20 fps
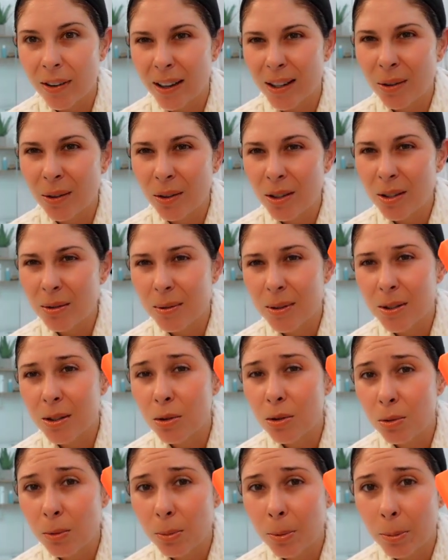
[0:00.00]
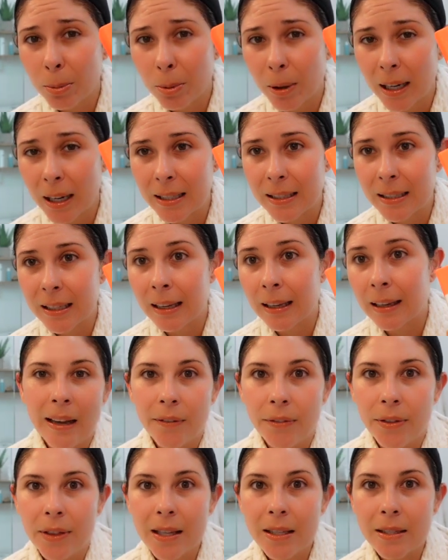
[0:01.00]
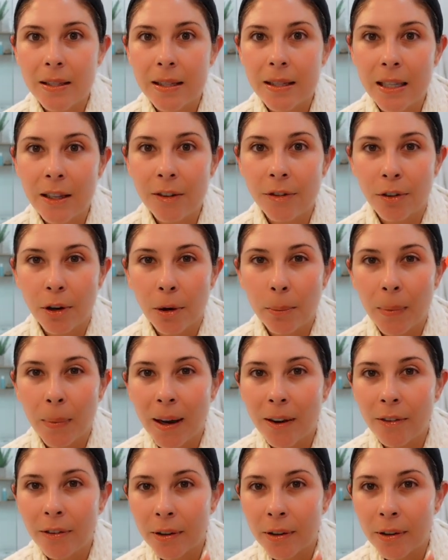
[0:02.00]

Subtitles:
I know this one's super pricey. If this C Firma